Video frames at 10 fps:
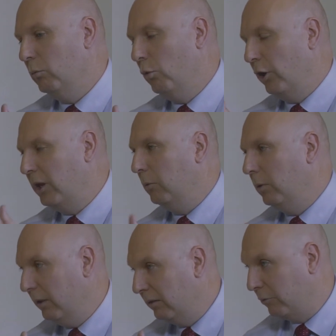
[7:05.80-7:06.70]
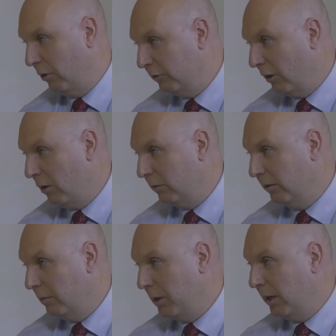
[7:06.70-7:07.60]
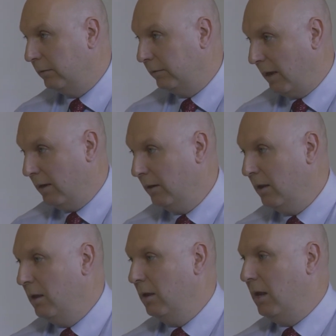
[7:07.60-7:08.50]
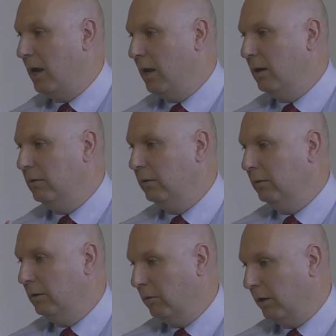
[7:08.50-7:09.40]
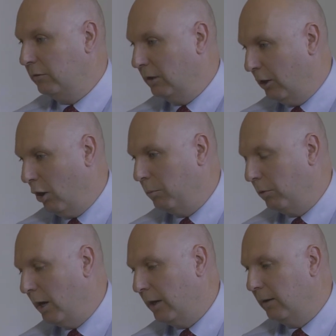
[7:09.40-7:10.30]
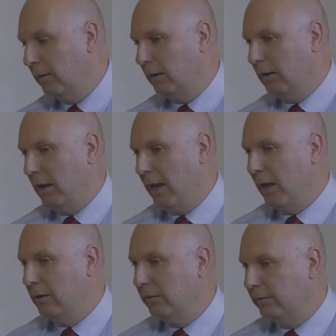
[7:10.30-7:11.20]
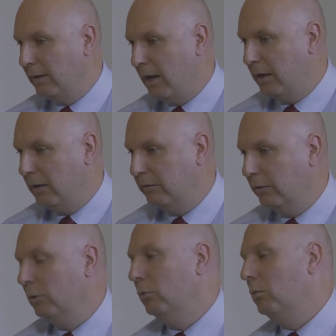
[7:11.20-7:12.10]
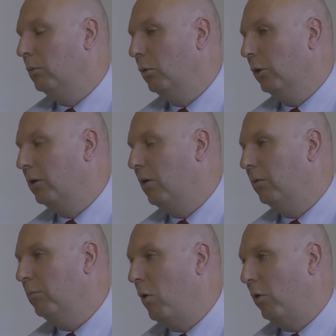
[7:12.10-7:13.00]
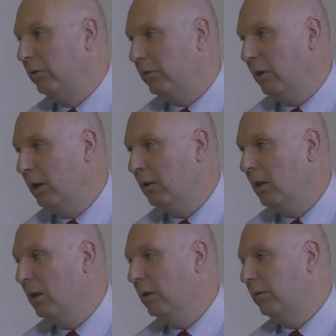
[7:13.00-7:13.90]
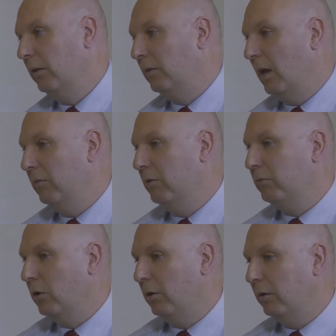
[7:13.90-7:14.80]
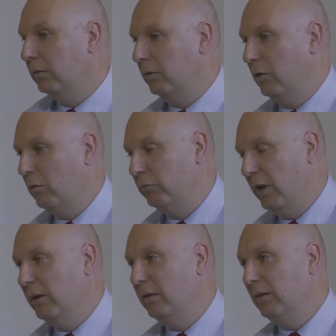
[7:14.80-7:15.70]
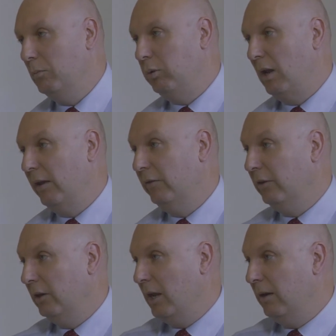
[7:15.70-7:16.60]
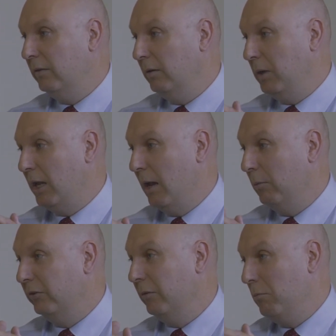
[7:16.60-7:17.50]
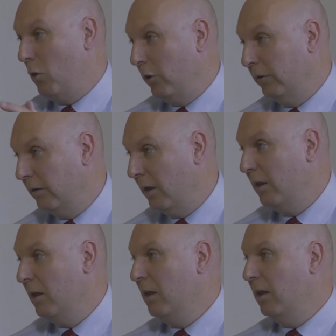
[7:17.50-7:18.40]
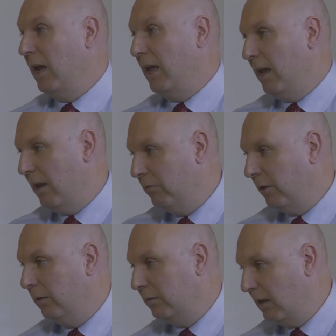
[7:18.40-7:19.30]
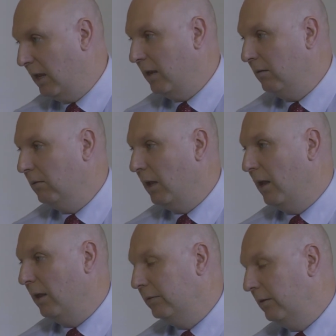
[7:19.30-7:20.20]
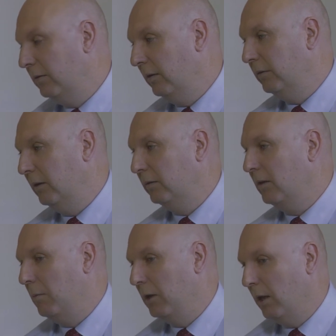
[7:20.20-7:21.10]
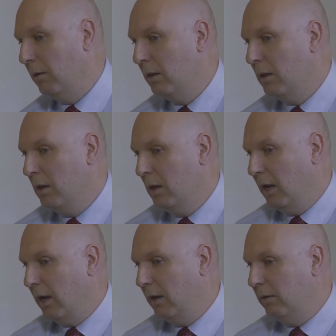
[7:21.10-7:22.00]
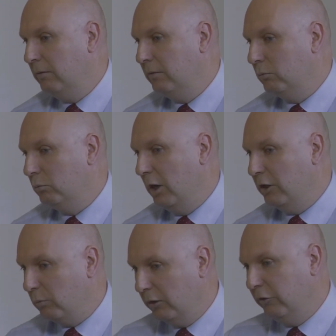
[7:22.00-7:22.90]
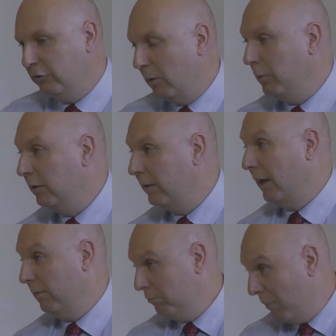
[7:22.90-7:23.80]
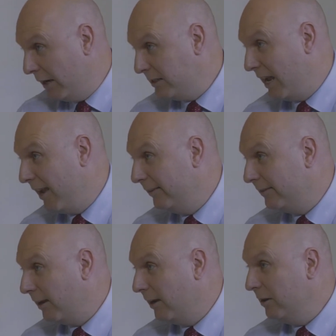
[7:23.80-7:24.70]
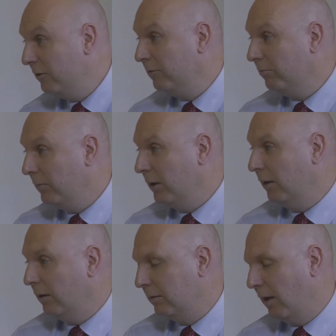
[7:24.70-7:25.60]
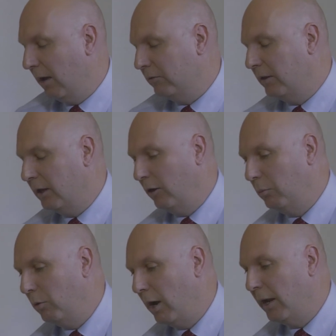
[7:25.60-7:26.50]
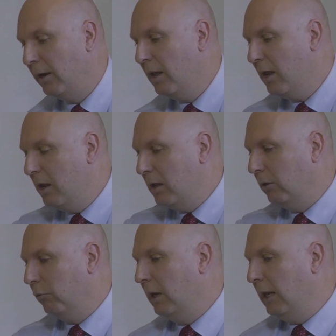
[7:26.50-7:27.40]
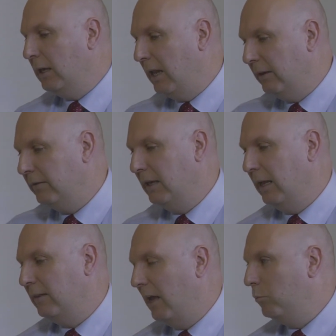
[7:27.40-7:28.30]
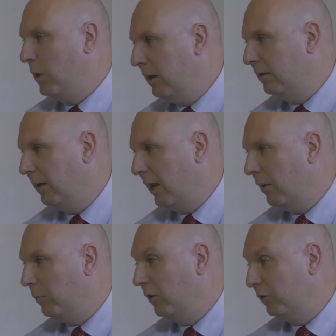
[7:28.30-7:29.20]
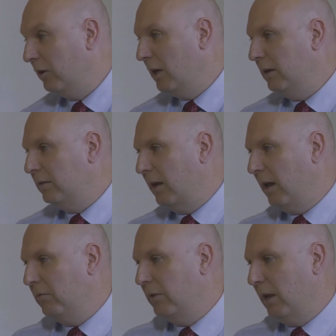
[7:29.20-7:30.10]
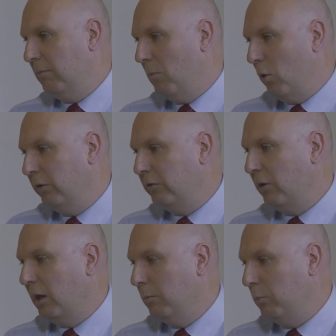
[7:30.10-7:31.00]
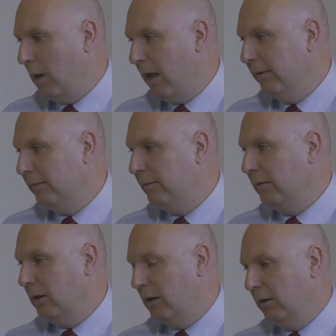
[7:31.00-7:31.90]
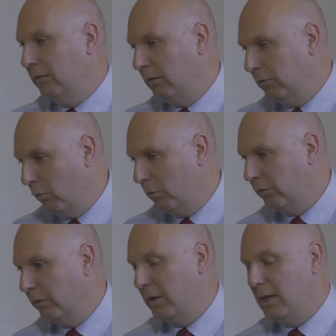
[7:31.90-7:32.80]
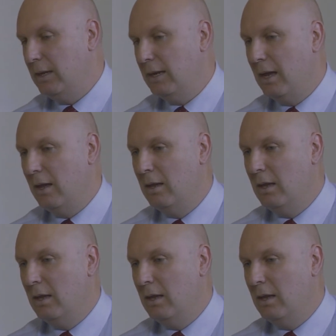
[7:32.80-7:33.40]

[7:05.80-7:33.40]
working within thresholds that have been set, and you're actually operating in the cloud. You're starting to work on monitoring. So say if you've got external vendors in place, you need to be able to monitor and have those key statistics coming up. And once you jump into that maintain stage, after that operate, you really need to get that bedded down, because you need to have that monitoring in place. You need to talk to the